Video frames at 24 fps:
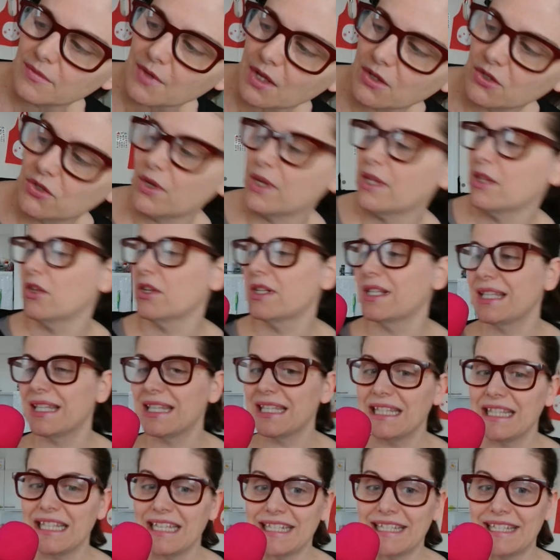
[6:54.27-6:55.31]
So I looked at the
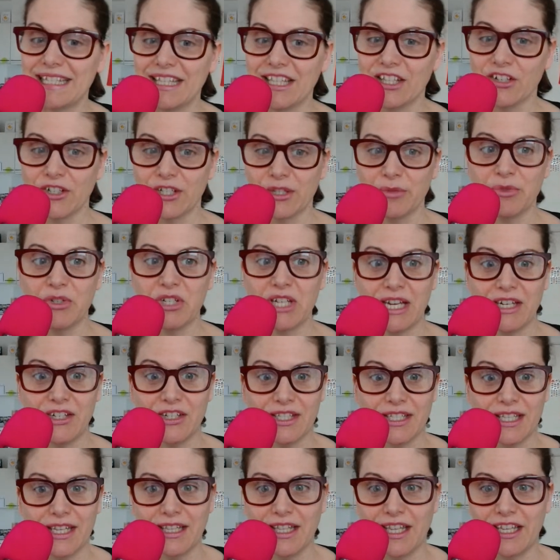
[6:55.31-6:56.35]
list and there are some
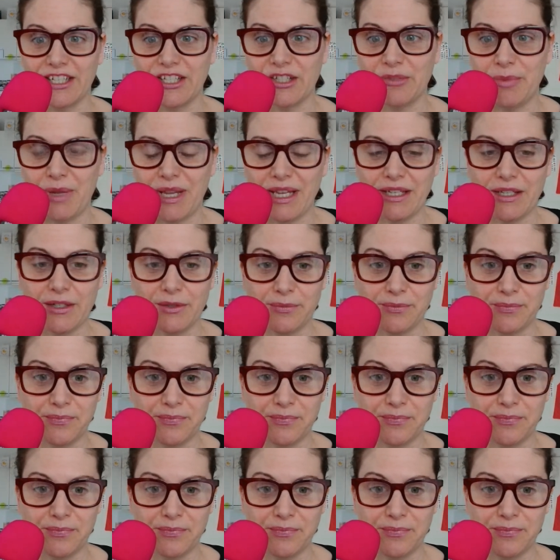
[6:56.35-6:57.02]
changes I'd like to make.